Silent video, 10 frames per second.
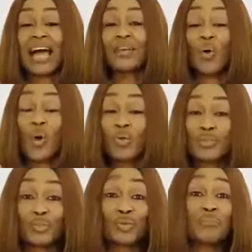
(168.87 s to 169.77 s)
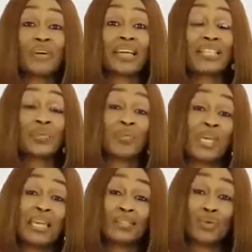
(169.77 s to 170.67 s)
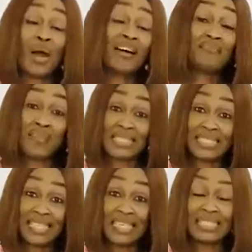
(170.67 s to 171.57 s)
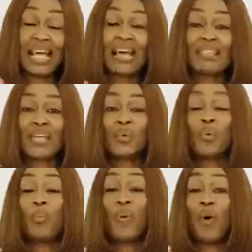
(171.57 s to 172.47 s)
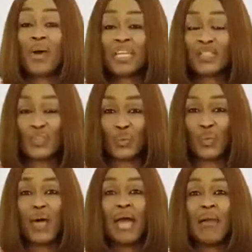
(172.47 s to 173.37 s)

And also, don't forget to have mentees that you will pour into,